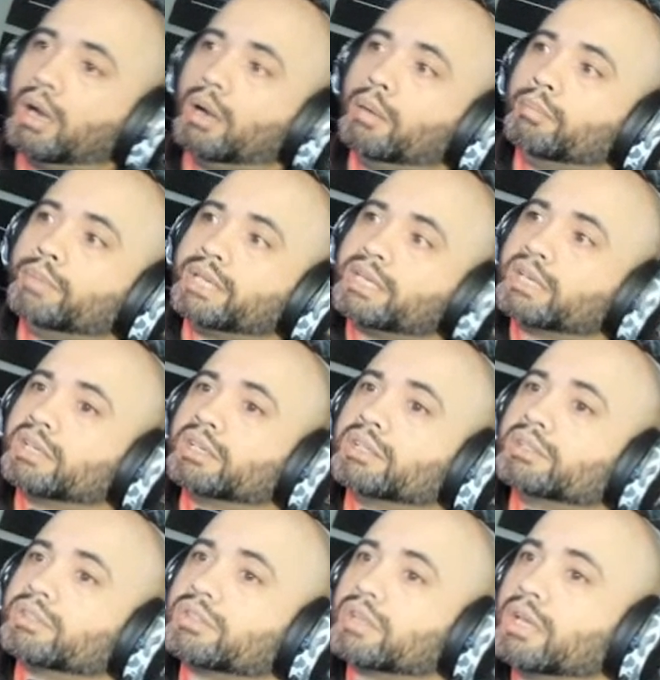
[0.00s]

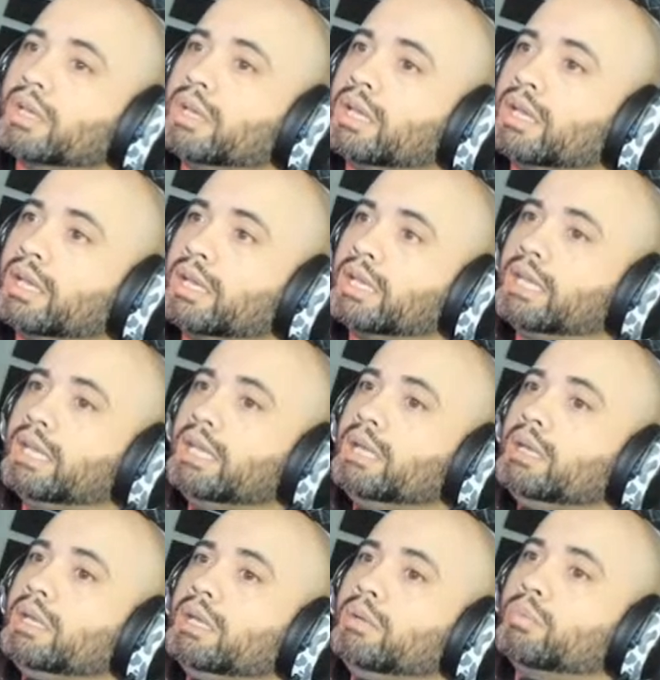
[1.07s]
Because
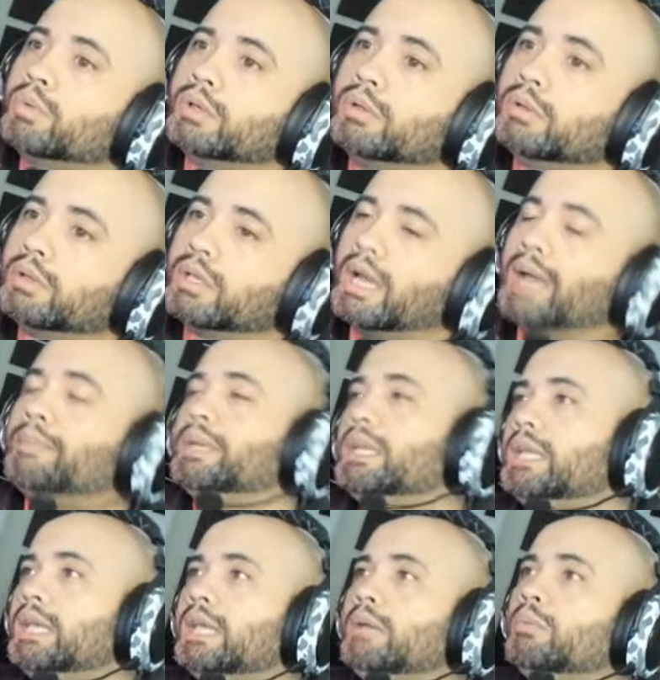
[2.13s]
he will
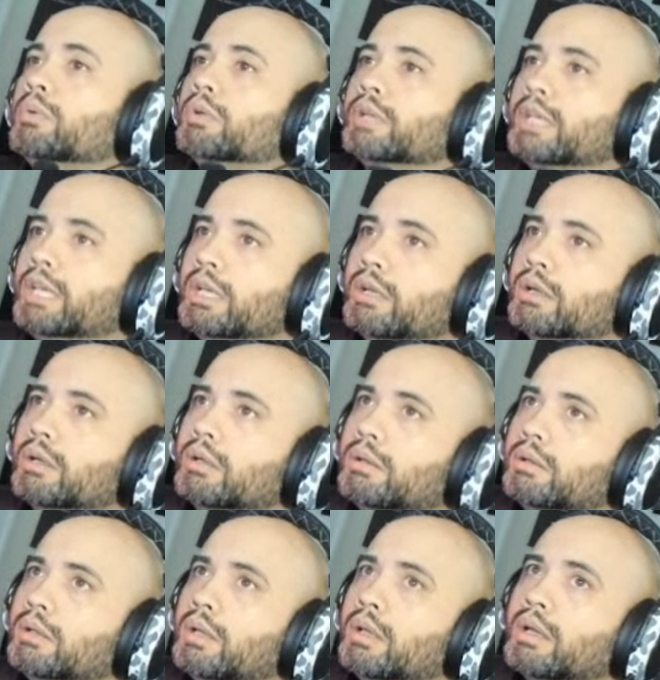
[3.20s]
heal
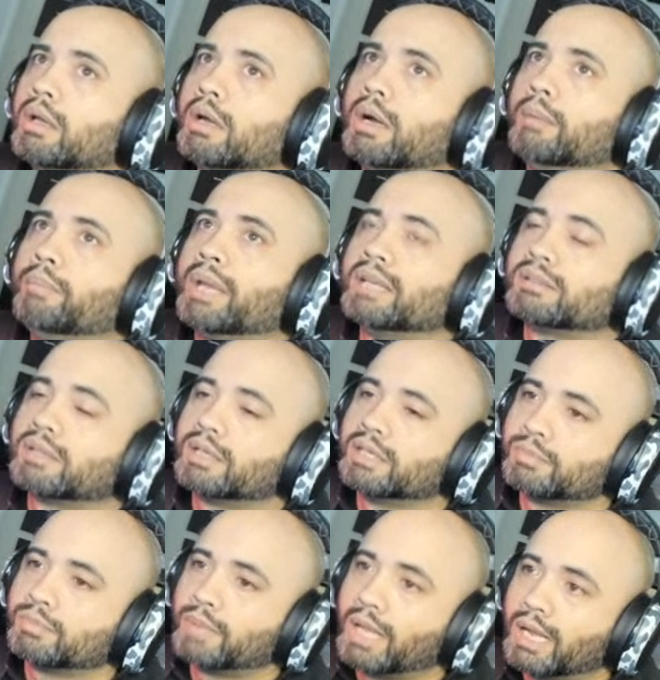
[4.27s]
based on his
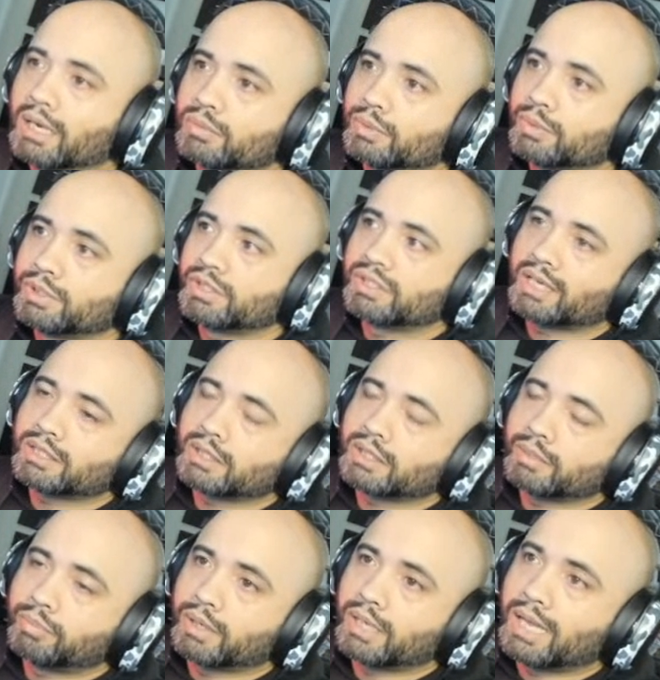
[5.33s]
blocks, which is actually
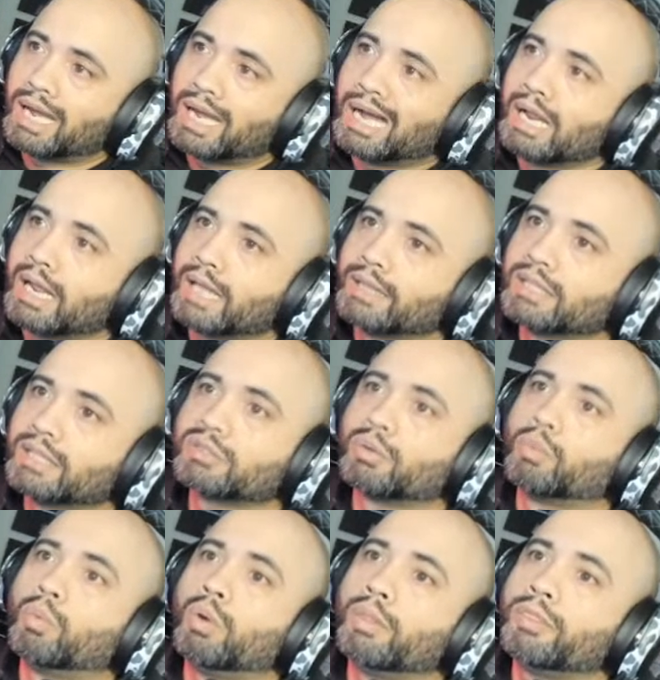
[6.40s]
pretty high, and that's the
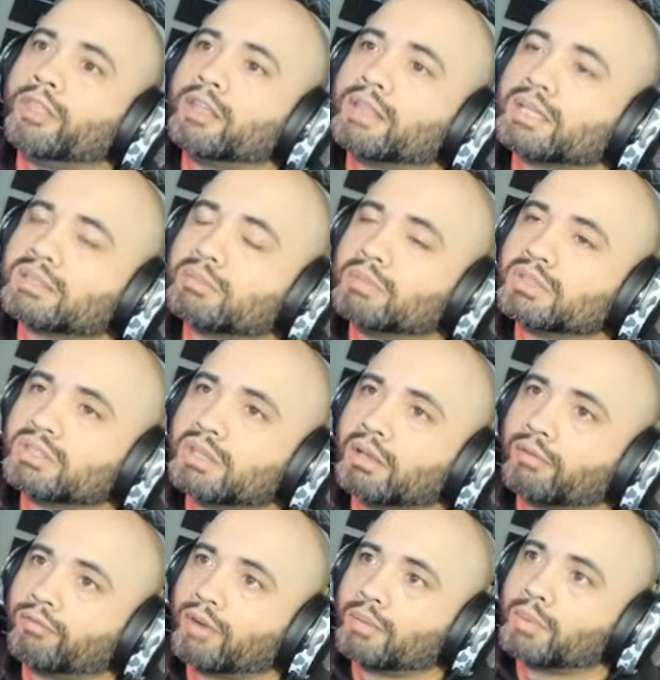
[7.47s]
one thing that's missing
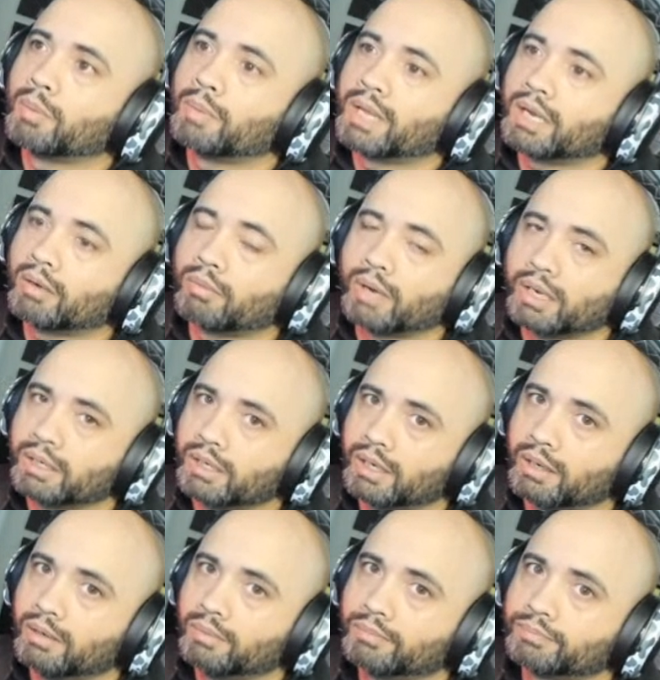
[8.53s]
from Omega Red here